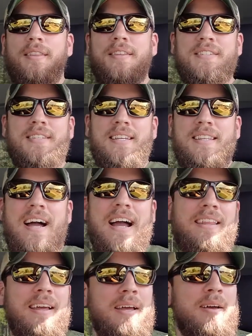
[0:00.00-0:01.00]
This is like the
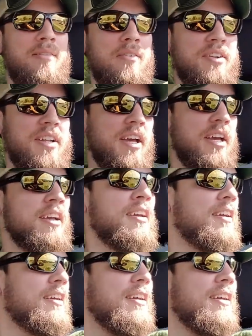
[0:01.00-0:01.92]
highlight of every day.